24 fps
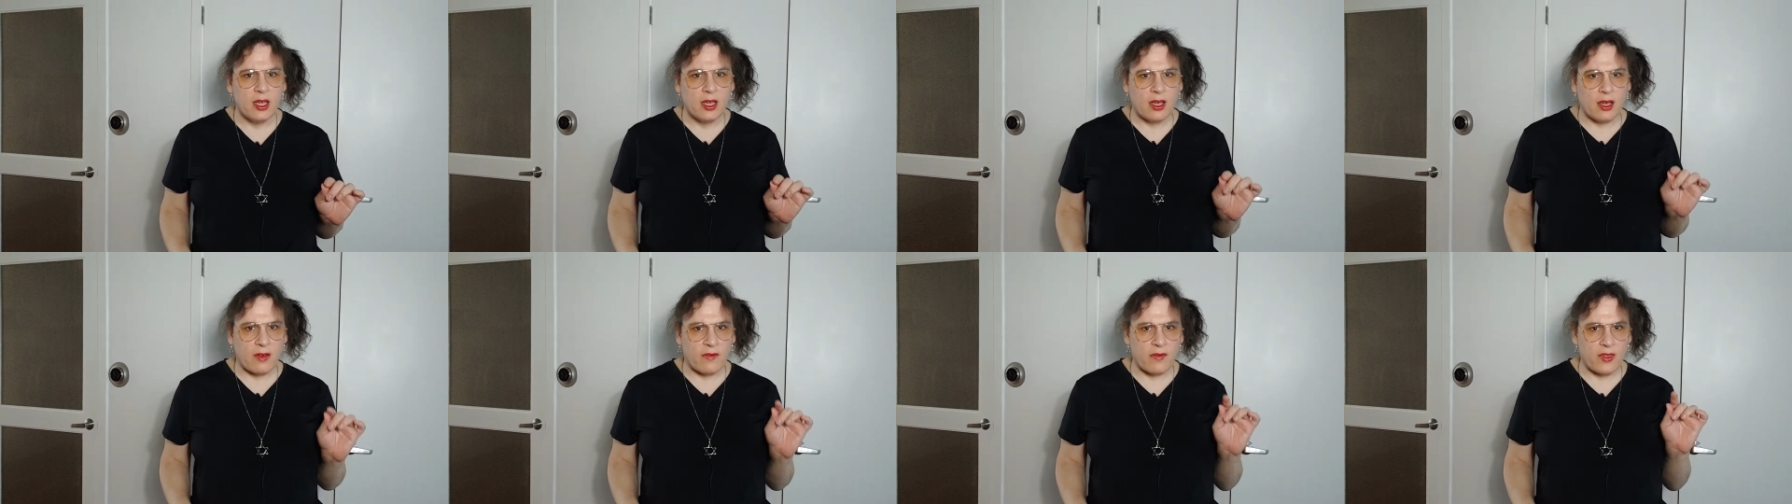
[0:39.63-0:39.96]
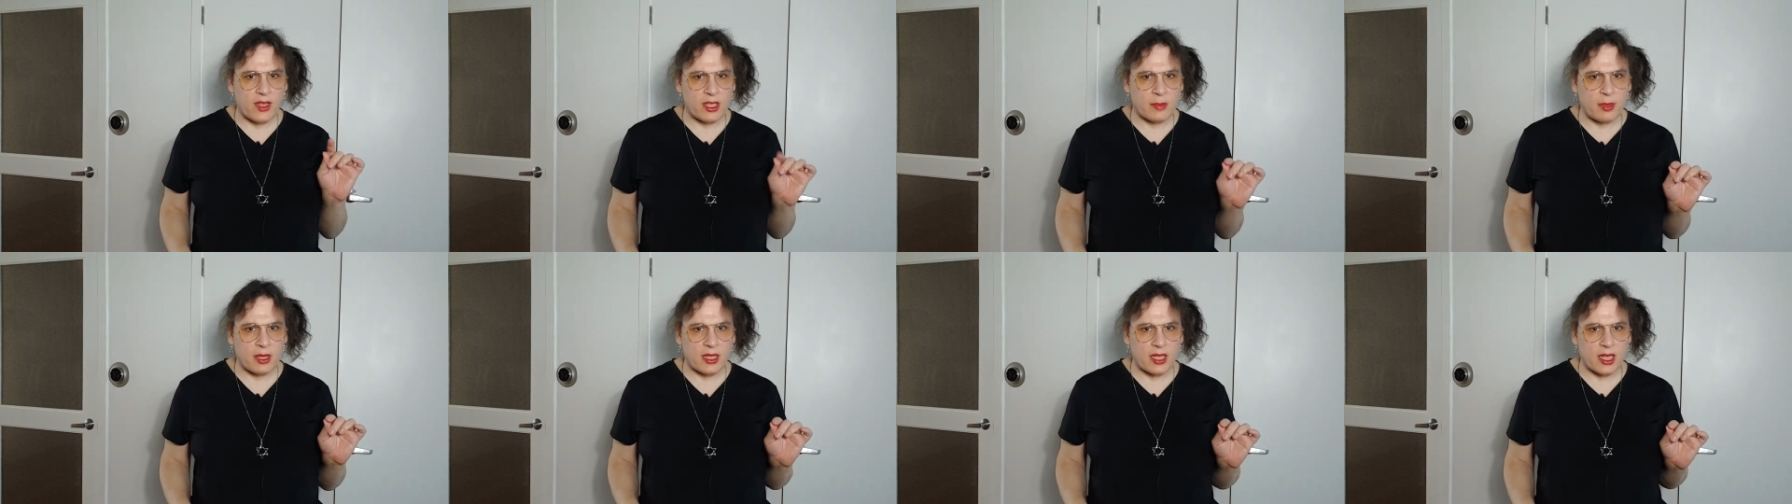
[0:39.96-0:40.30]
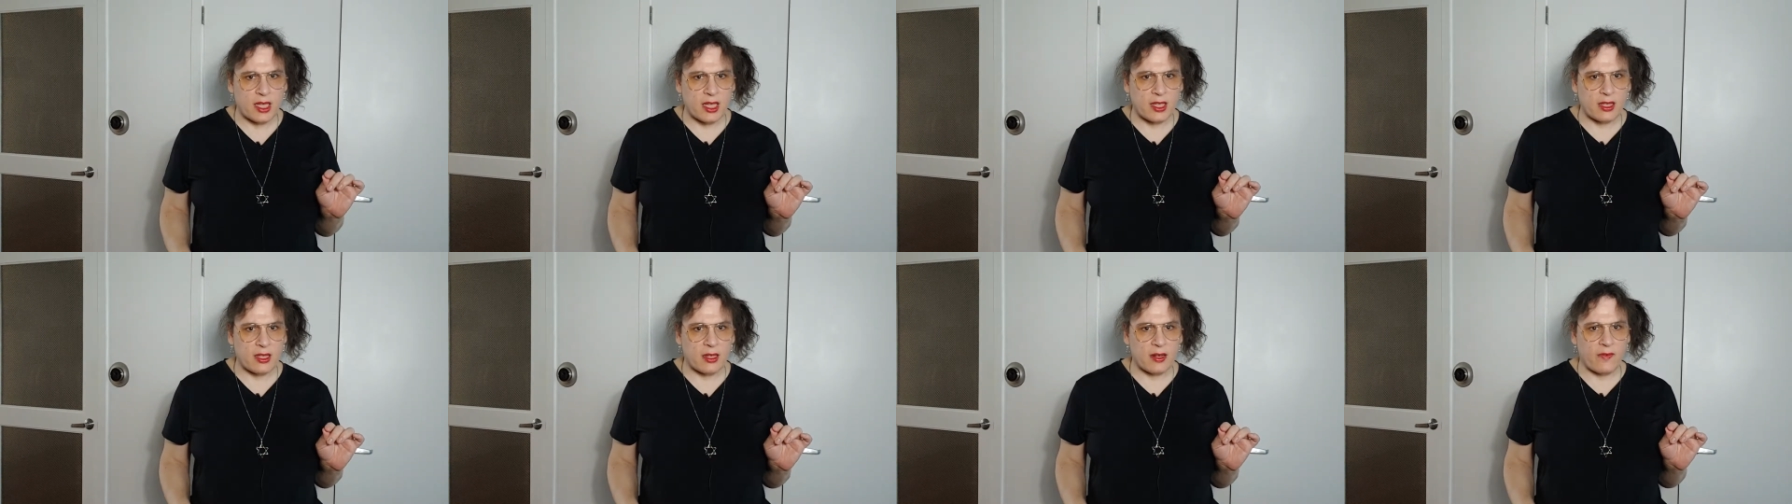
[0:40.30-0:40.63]
of this
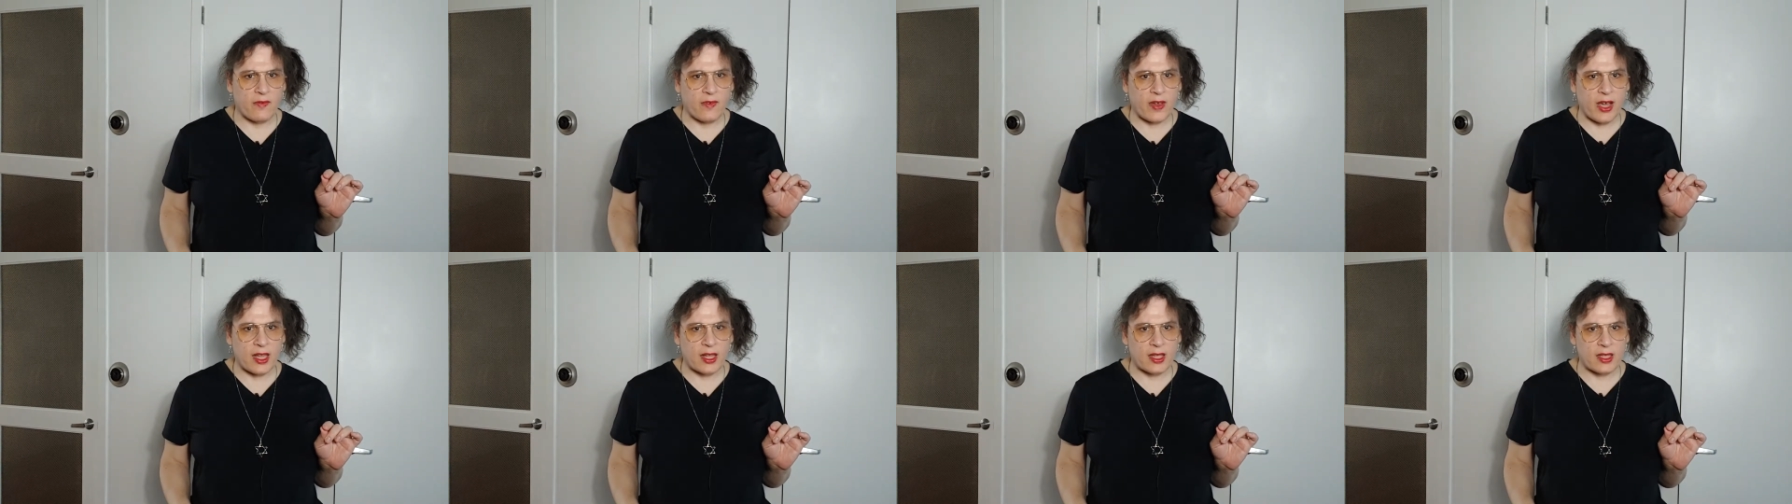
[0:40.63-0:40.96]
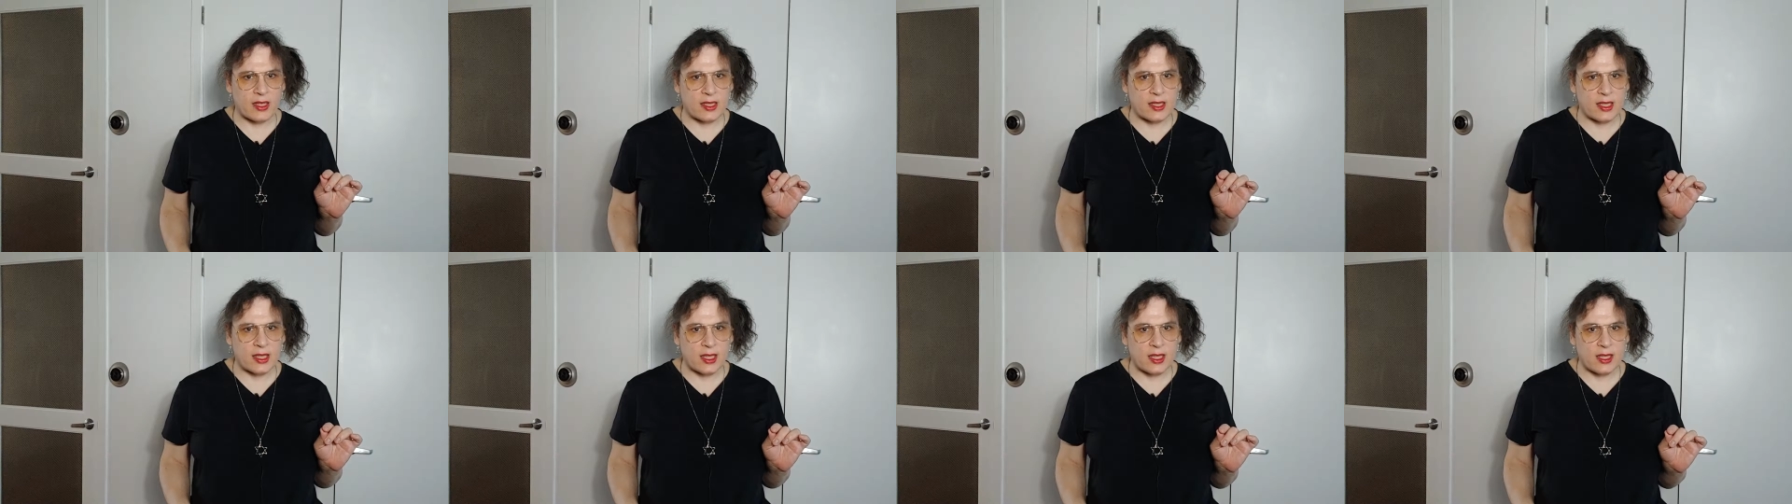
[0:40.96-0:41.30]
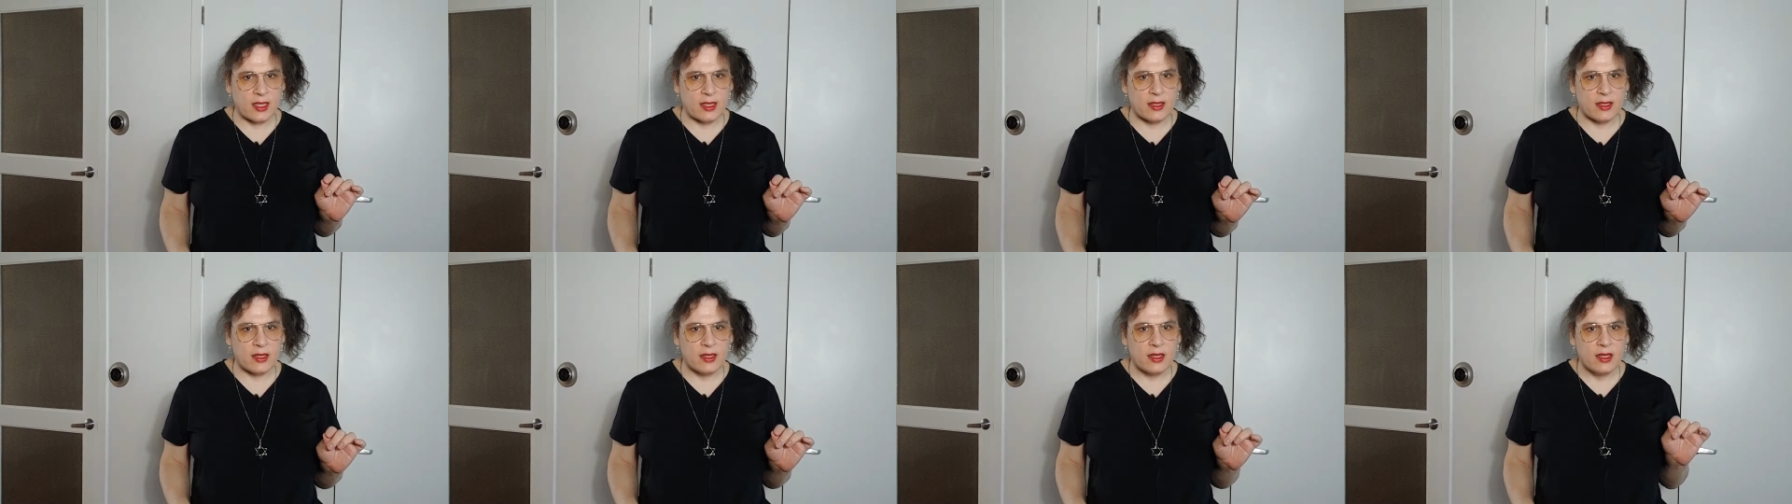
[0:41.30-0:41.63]
particular
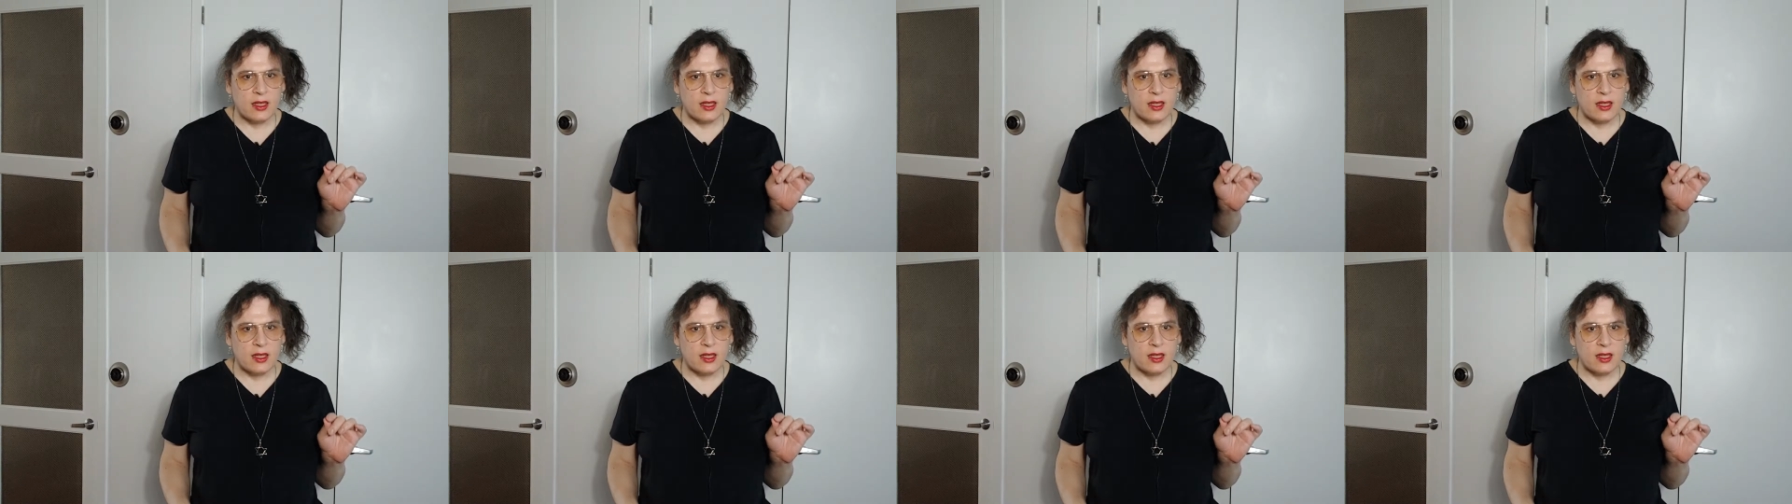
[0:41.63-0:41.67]
fallacy.